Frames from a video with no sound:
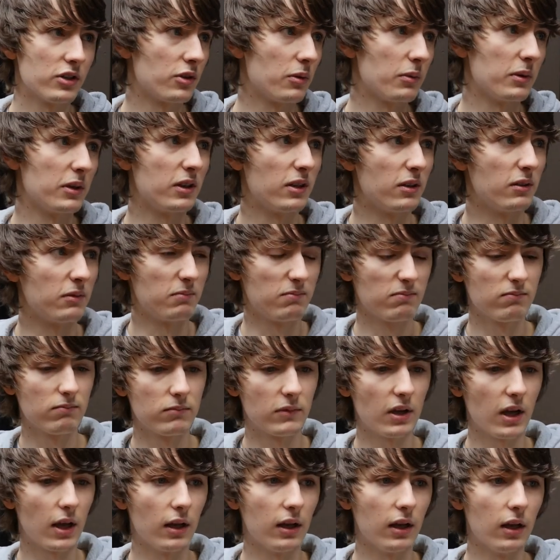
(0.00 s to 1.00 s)
so we could
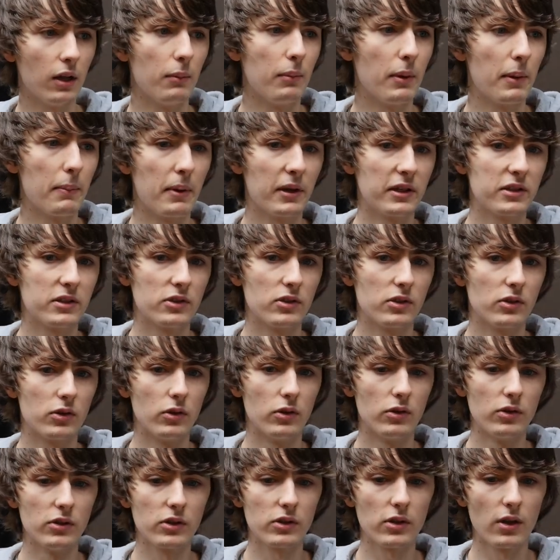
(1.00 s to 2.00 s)
get a little bit better
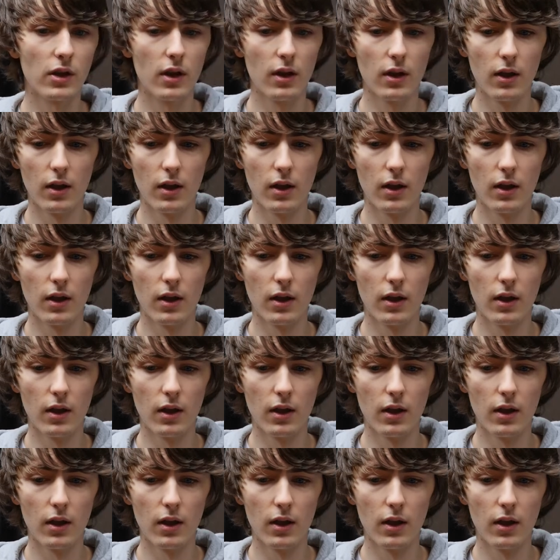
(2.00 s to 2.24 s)
scores.